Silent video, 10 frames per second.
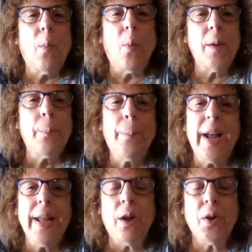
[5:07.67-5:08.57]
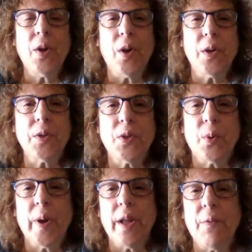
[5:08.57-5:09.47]
what might occur
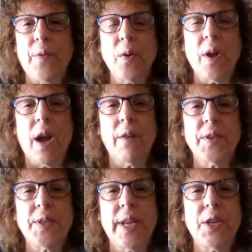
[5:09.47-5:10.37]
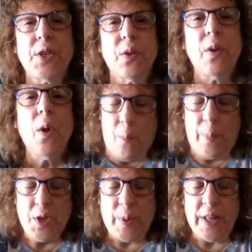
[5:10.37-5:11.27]
during a phone conversation
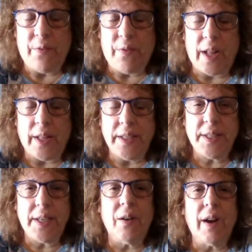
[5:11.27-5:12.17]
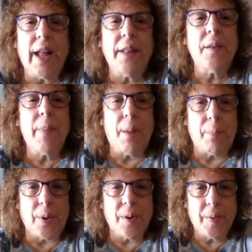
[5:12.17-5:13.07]
between the volunteer and the member.